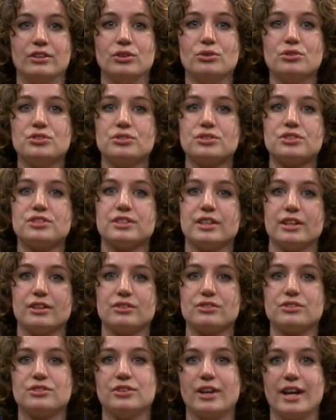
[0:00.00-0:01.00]
Use your
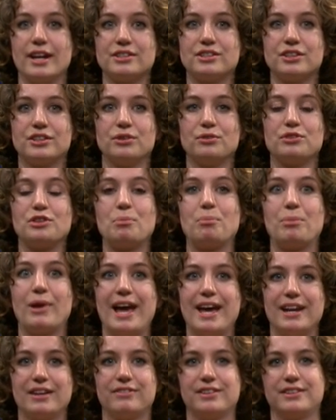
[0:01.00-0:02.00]
skills to execute the
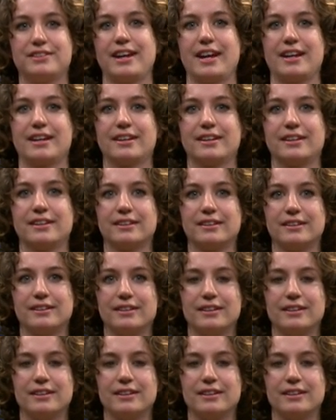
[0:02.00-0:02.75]
plan of attack.